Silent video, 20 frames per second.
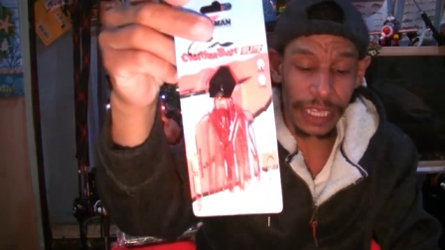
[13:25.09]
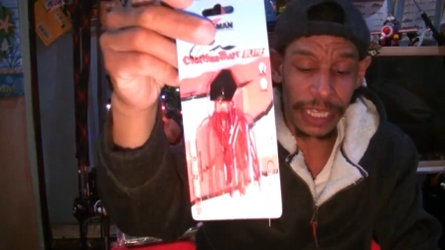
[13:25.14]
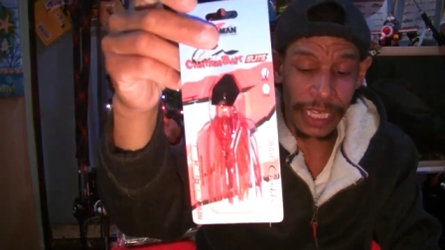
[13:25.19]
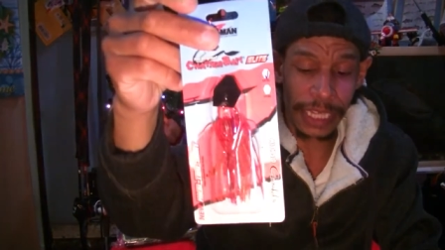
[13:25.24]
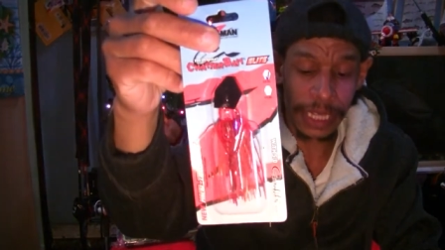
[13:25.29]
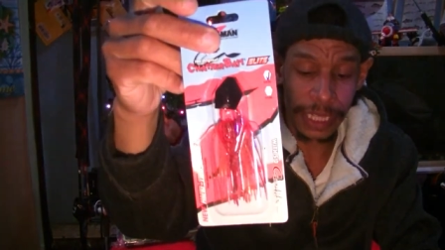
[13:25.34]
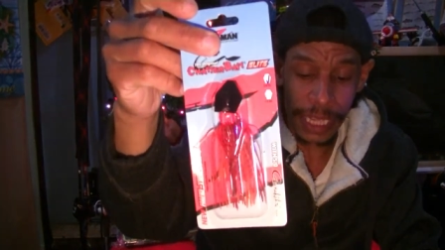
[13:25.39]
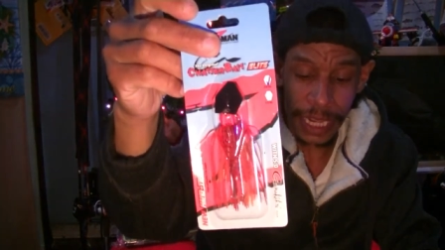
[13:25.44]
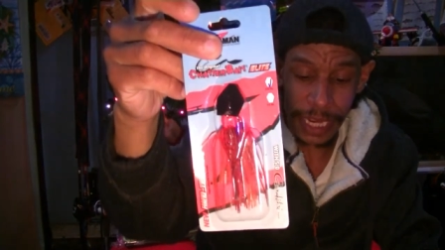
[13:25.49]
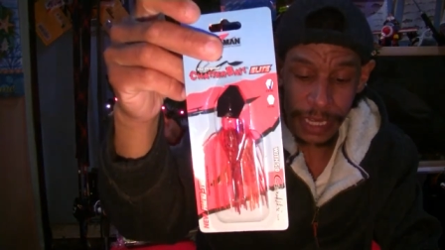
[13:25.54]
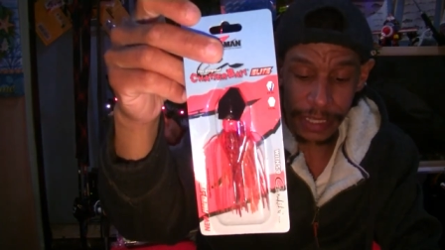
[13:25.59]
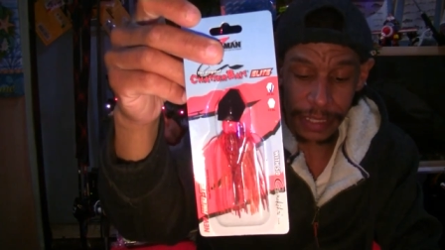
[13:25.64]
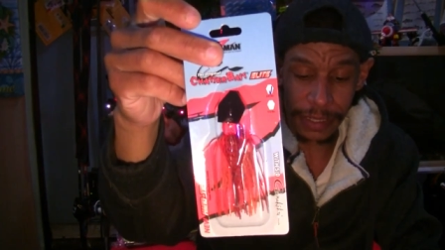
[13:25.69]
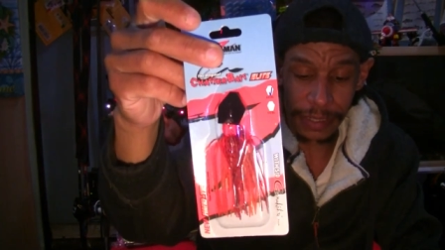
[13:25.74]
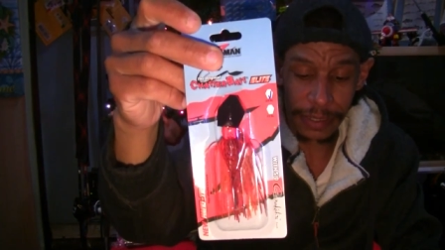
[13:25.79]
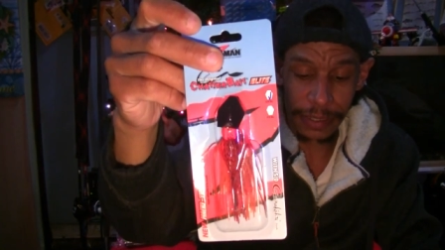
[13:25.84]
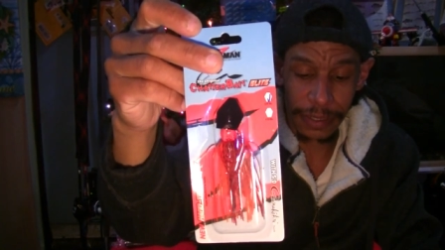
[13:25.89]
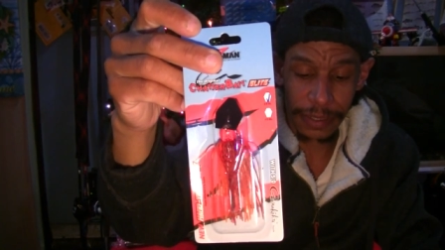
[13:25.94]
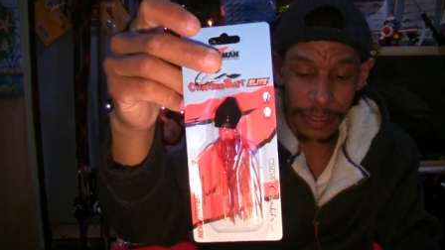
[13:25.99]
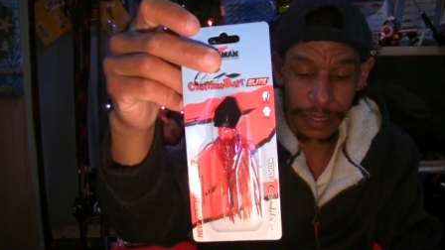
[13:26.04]
elite
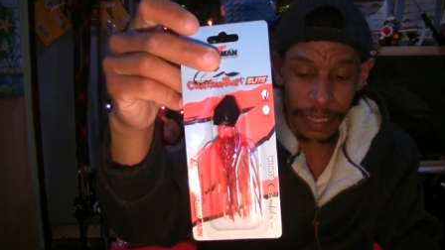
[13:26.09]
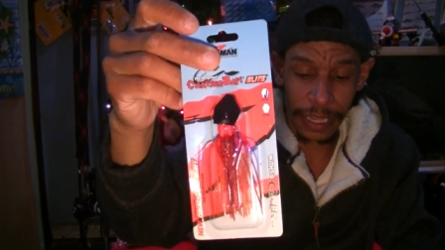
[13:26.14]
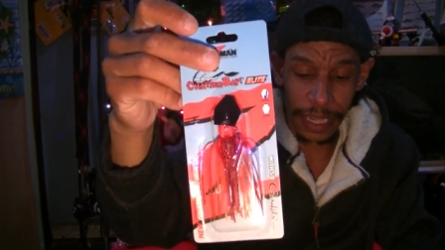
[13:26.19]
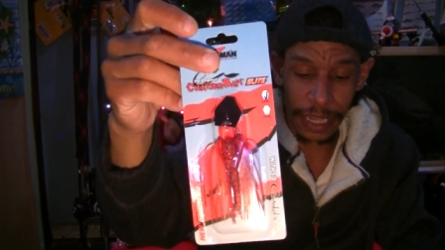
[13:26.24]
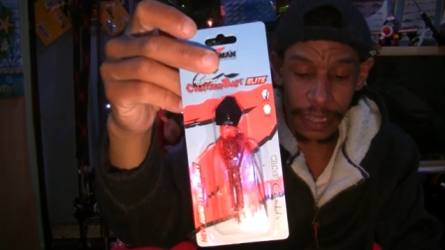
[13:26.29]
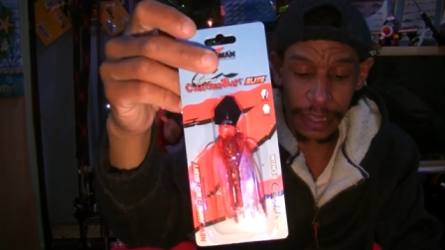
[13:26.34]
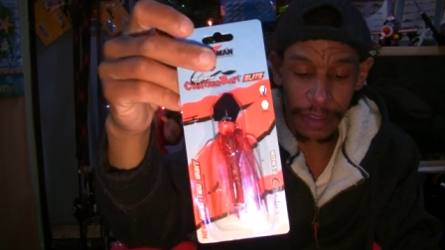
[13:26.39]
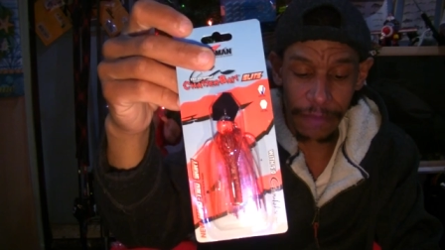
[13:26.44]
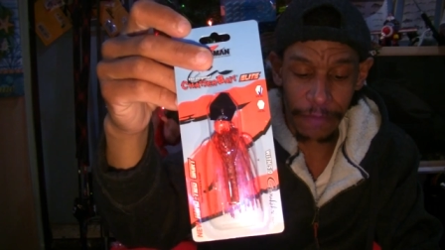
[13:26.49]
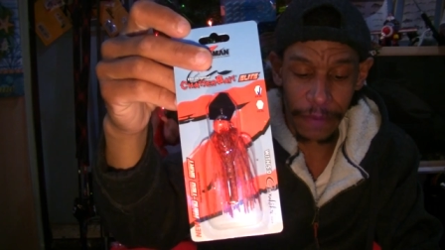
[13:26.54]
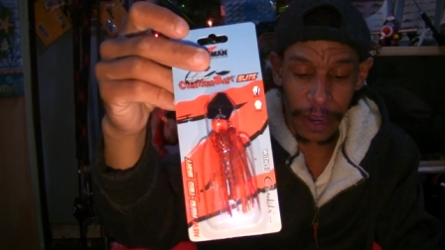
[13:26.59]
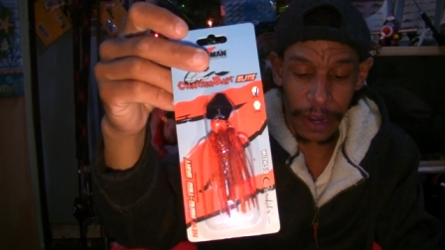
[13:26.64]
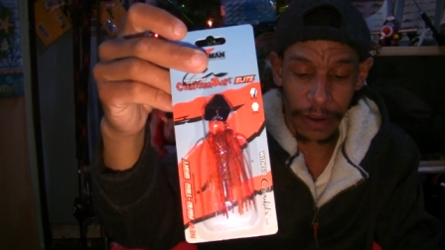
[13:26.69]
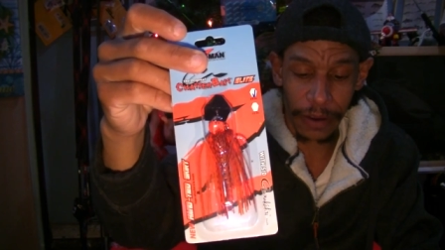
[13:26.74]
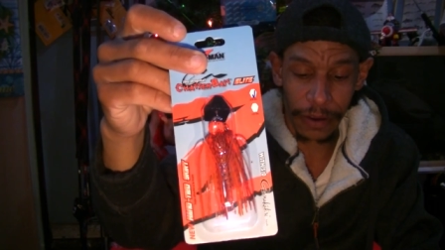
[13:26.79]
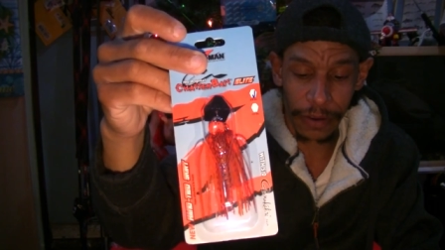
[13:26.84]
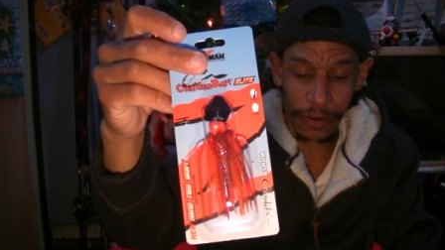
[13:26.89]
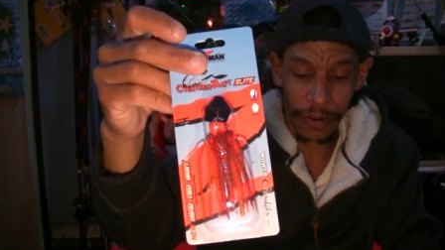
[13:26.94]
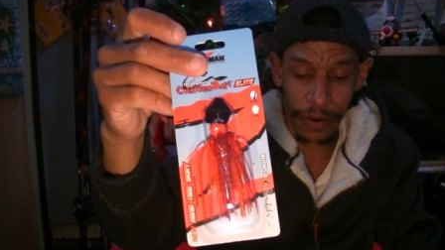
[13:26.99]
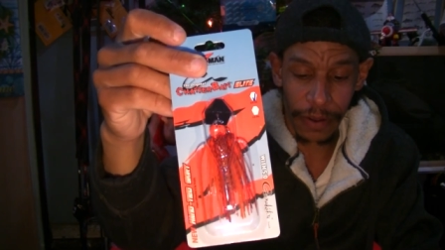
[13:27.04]
in the
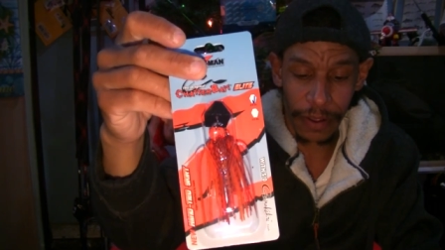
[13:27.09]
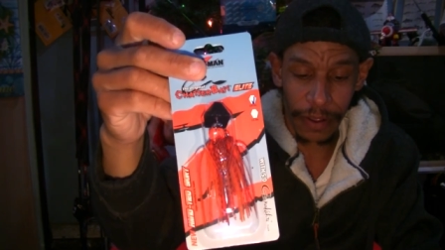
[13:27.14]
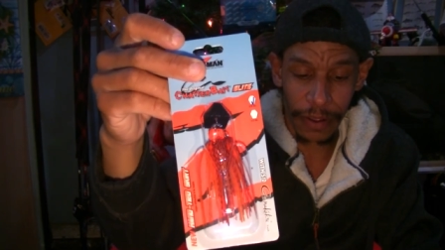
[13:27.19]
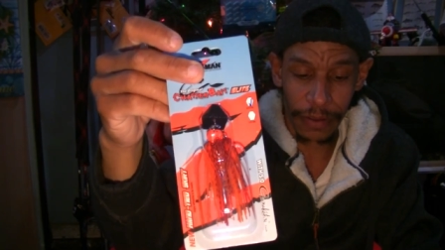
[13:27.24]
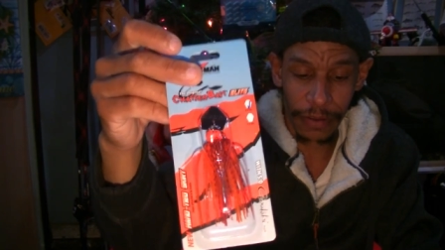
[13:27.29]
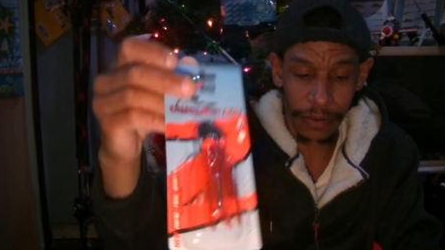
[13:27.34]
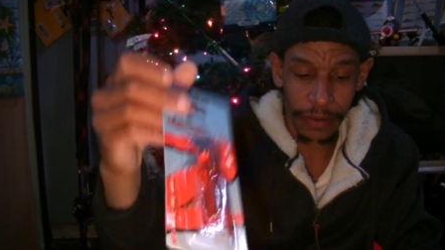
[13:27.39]
fire craw.